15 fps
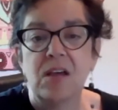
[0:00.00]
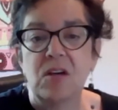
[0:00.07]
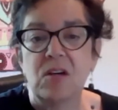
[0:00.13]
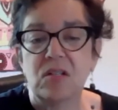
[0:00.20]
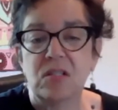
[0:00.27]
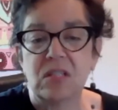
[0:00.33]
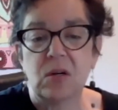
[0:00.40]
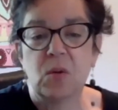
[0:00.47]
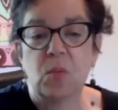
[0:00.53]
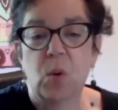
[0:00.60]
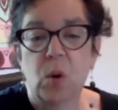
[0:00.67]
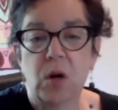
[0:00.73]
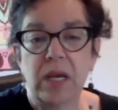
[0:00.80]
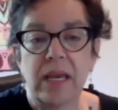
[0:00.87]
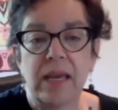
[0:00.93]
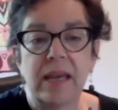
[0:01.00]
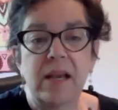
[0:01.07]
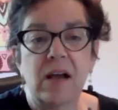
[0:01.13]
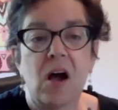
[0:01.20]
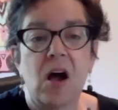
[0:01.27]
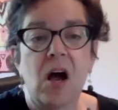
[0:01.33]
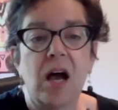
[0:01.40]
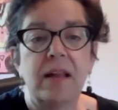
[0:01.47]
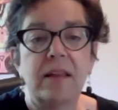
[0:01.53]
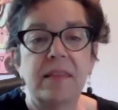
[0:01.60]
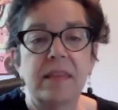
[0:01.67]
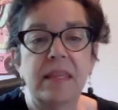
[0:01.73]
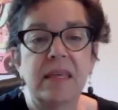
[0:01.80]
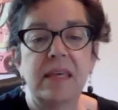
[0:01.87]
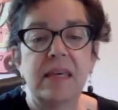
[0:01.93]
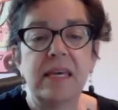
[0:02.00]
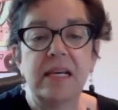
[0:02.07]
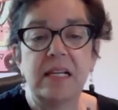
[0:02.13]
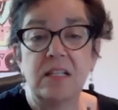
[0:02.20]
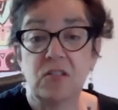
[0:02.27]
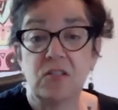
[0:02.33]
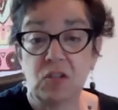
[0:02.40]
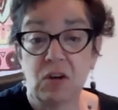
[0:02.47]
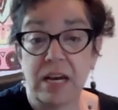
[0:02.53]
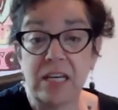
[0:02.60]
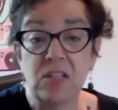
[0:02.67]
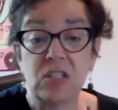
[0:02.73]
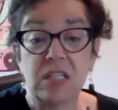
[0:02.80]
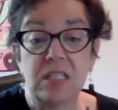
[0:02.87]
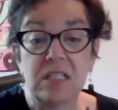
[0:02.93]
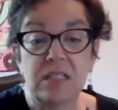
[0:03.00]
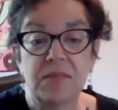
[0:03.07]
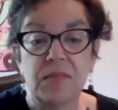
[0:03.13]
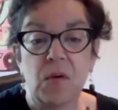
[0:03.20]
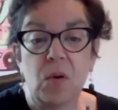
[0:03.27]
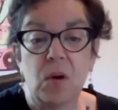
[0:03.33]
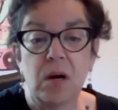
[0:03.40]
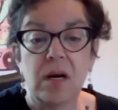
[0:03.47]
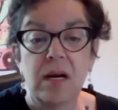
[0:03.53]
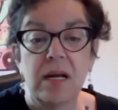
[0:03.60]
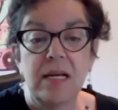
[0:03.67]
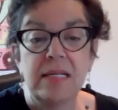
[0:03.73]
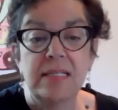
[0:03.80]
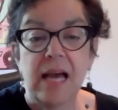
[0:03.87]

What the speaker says: You're still working on the illustrations for